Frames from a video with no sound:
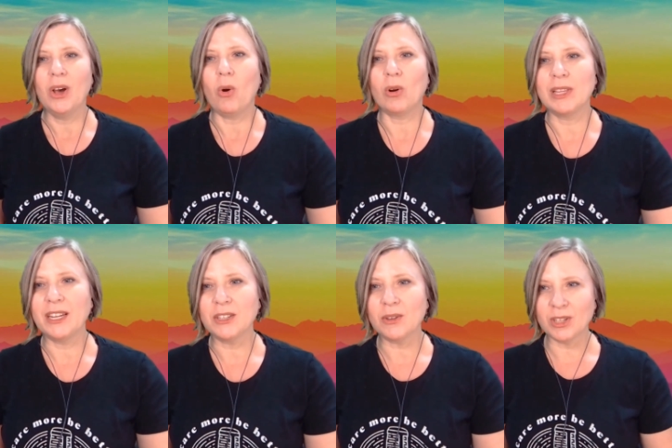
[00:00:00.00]

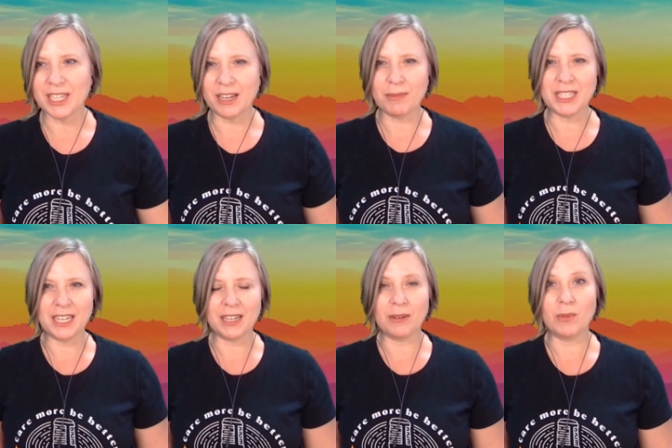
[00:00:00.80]
Orlando
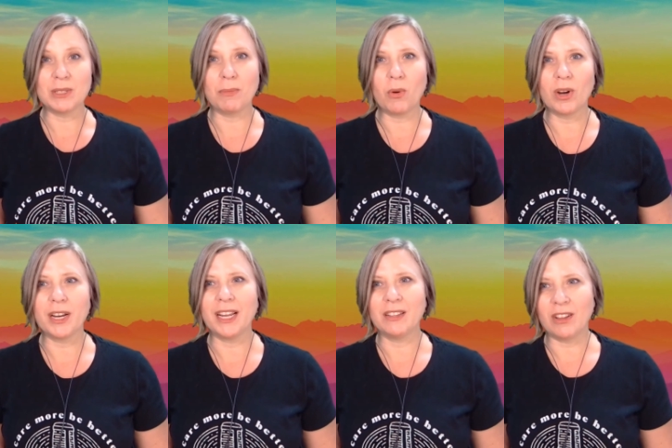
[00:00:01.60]
Ortega-Medina was born
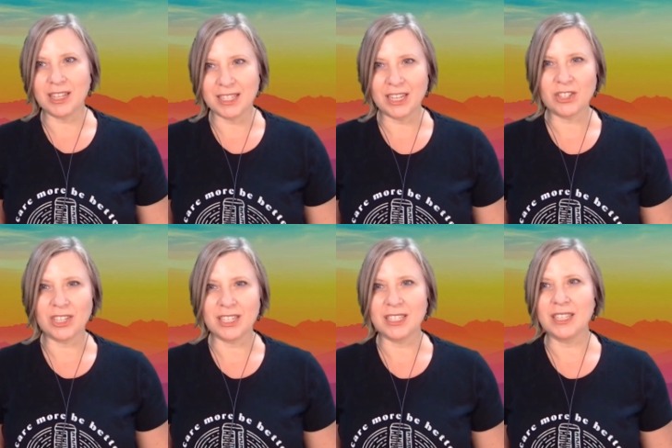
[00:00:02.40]
in Los
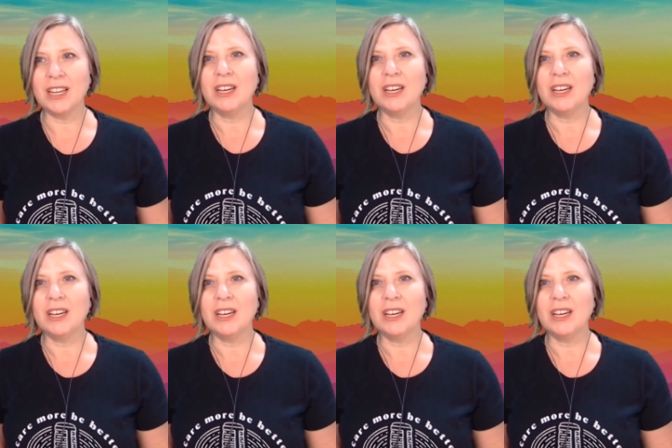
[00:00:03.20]
Angeles